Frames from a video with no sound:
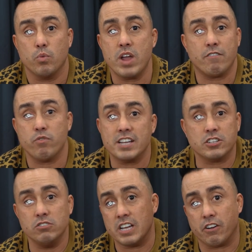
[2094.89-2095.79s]
We have
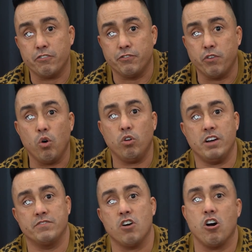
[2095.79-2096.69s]
rescues that are full
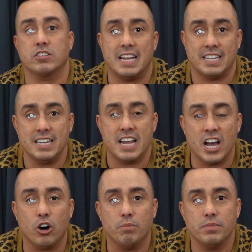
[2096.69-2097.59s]
of dogs that need
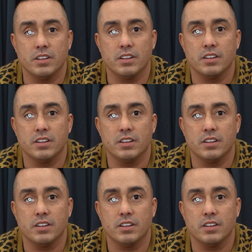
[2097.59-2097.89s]
help.